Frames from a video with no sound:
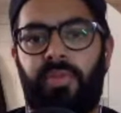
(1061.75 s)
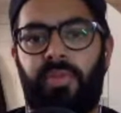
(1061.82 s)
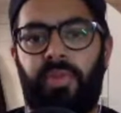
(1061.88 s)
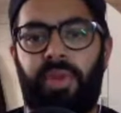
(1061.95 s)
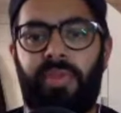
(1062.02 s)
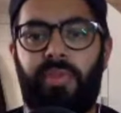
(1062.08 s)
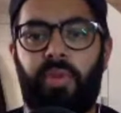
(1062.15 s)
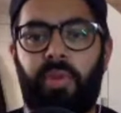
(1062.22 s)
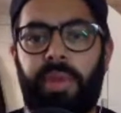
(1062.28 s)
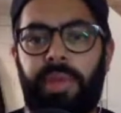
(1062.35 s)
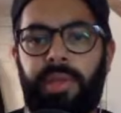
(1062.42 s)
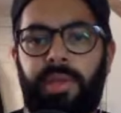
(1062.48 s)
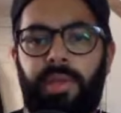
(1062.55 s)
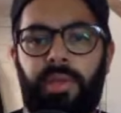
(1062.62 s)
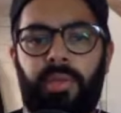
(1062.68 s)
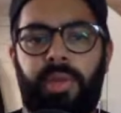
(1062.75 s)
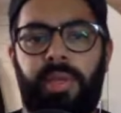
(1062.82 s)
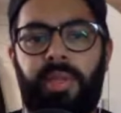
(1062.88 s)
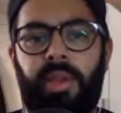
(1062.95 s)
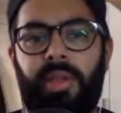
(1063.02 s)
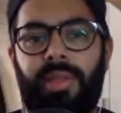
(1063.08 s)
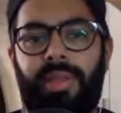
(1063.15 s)
3-4 weeks since the
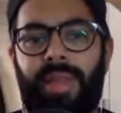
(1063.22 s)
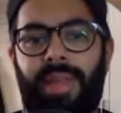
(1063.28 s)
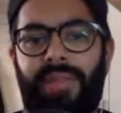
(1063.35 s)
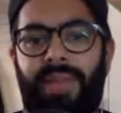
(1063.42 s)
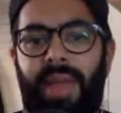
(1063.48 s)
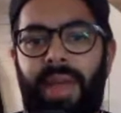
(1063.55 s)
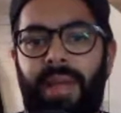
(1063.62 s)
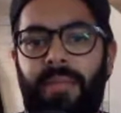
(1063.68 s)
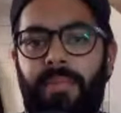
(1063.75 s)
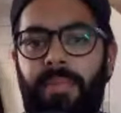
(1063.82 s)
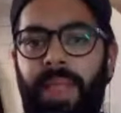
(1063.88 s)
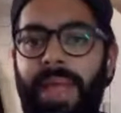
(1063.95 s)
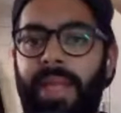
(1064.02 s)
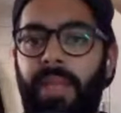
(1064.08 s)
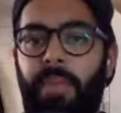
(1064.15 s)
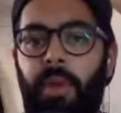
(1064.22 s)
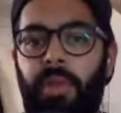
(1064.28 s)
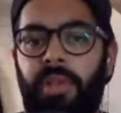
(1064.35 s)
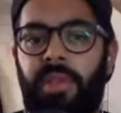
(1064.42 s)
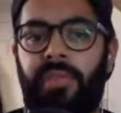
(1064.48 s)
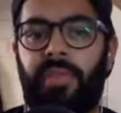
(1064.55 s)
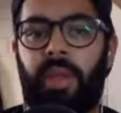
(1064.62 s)
restart that they're playing in a
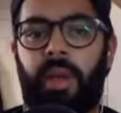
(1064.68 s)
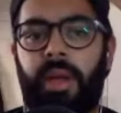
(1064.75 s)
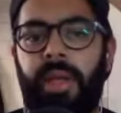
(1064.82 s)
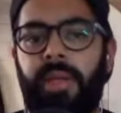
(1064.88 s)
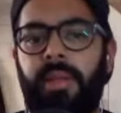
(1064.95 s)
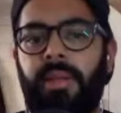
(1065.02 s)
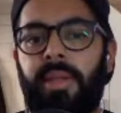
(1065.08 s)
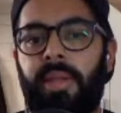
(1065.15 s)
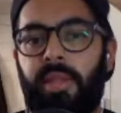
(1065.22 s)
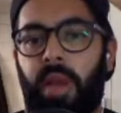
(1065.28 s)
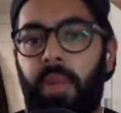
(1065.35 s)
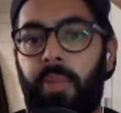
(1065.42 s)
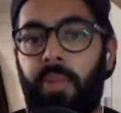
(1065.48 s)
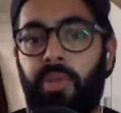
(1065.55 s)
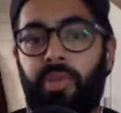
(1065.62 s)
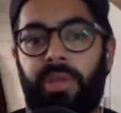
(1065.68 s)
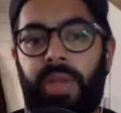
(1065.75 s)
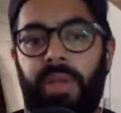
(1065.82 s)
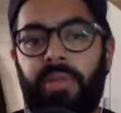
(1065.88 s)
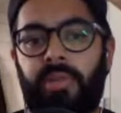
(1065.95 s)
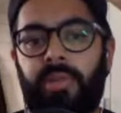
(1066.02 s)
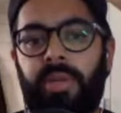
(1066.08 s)
positive light. There's an upward
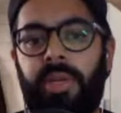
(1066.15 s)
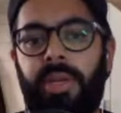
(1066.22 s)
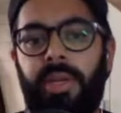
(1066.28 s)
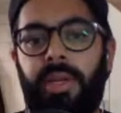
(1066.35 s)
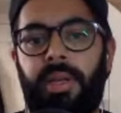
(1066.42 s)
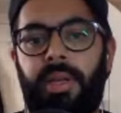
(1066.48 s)
trajectory.